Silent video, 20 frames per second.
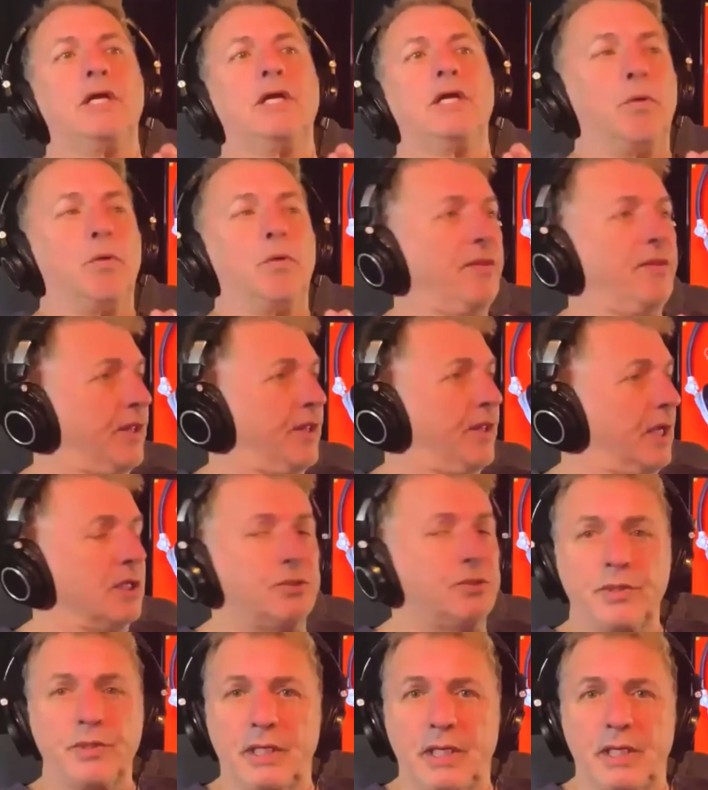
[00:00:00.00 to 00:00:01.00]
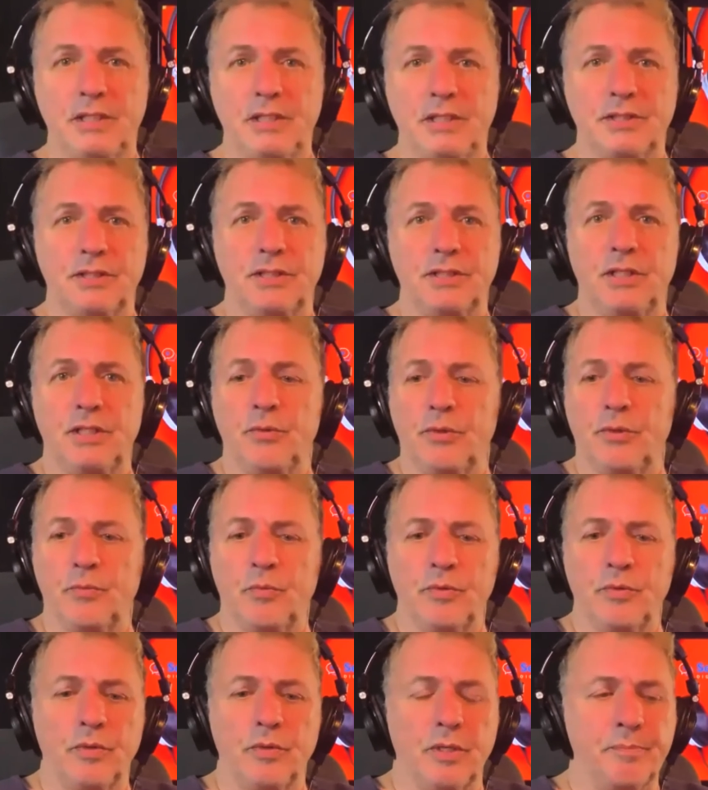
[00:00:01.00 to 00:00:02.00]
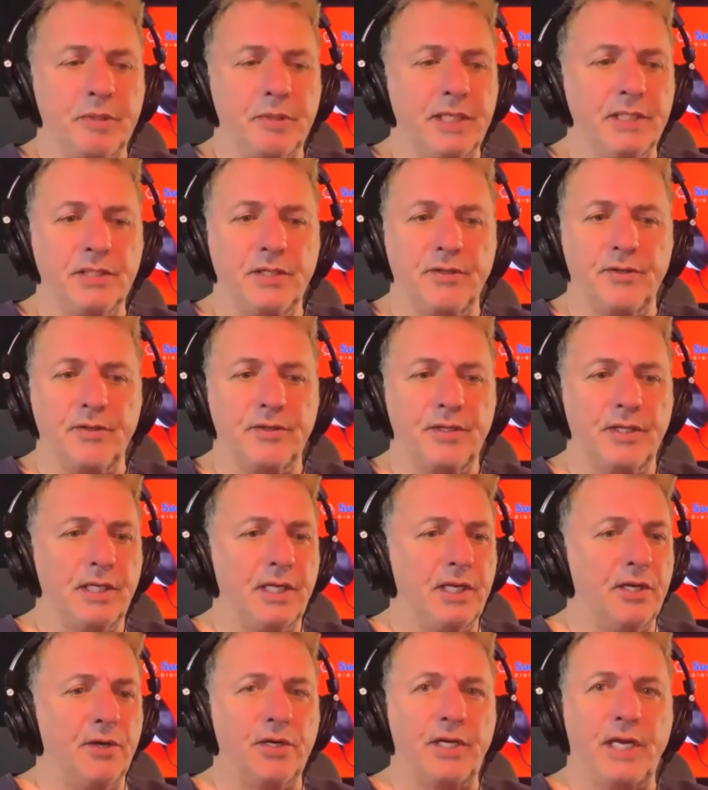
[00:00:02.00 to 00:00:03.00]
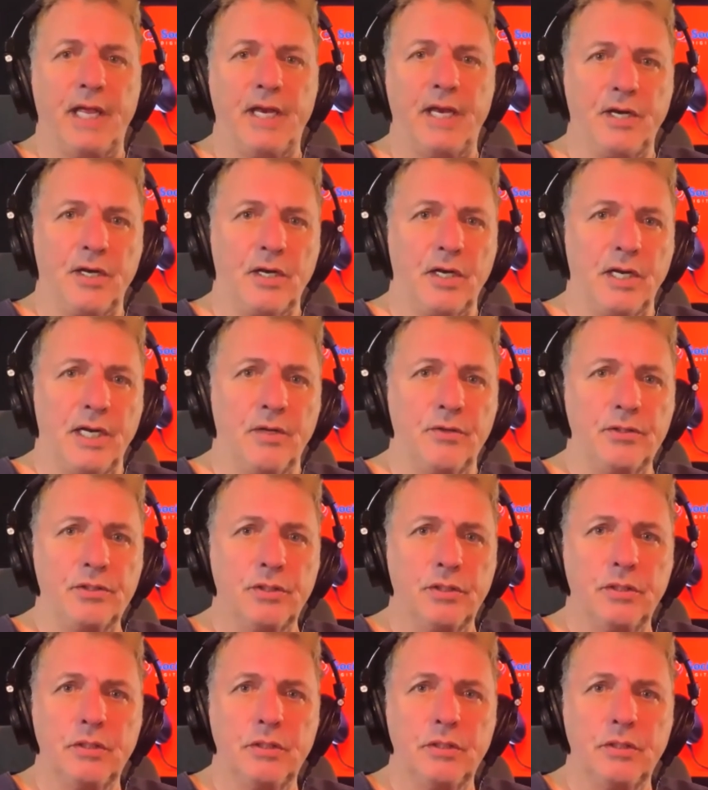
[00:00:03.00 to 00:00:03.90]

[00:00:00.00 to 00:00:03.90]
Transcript: one thing: it's really nice to see you in a place other than the Air Canada Lounge.